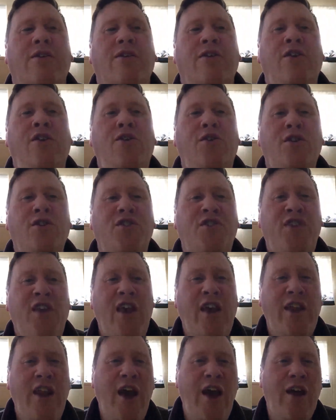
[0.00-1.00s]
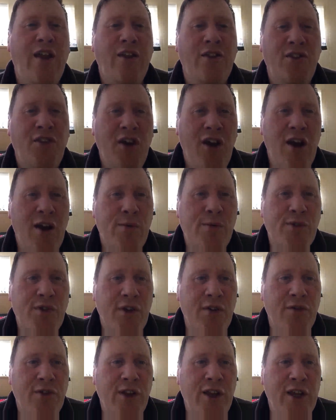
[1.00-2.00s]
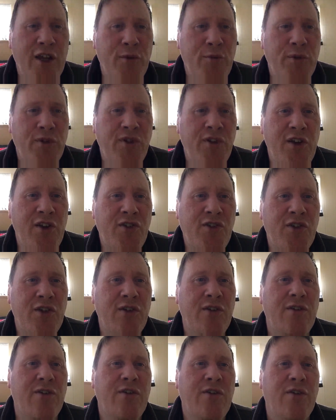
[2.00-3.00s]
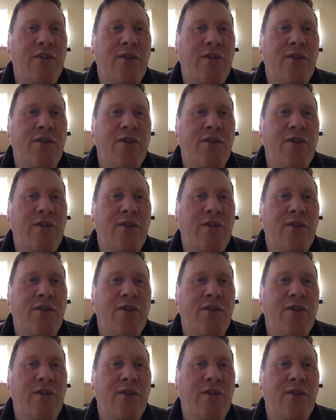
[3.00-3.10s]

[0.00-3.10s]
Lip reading: You can say that in terms of league position.